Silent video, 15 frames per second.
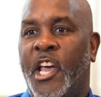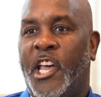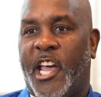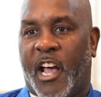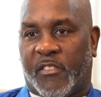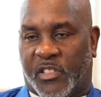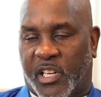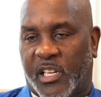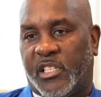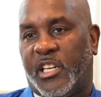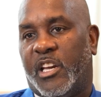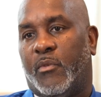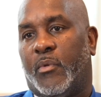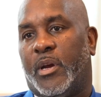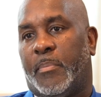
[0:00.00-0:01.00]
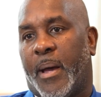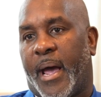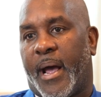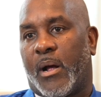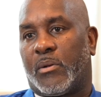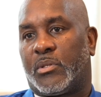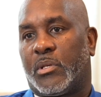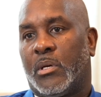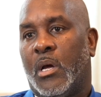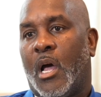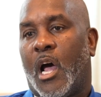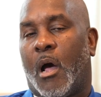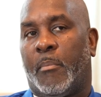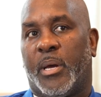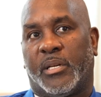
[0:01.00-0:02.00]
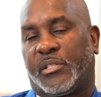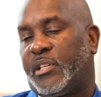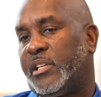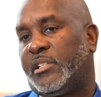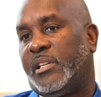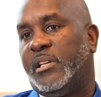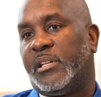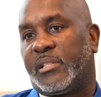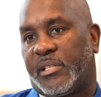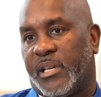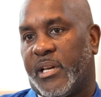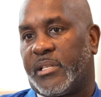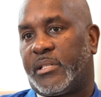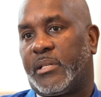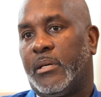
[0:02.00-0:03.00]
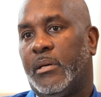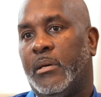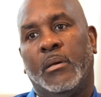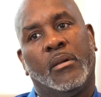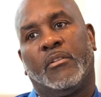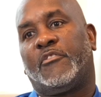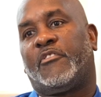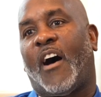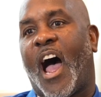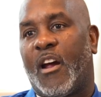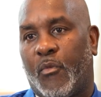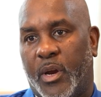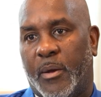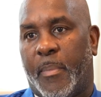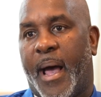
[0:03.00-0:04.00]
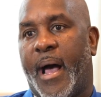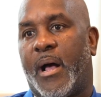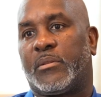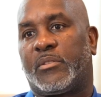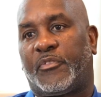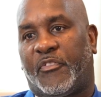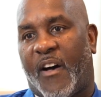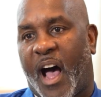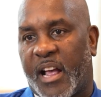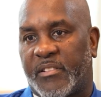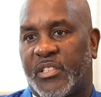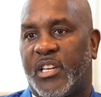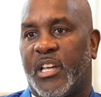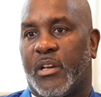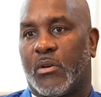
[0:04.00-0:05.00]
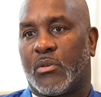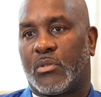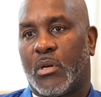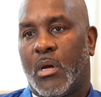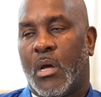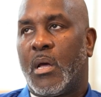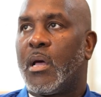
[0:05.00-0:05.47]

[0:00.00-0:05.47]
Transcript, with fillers: He has 16 rebounds, I mean 16 assists, five rebounds, five steals.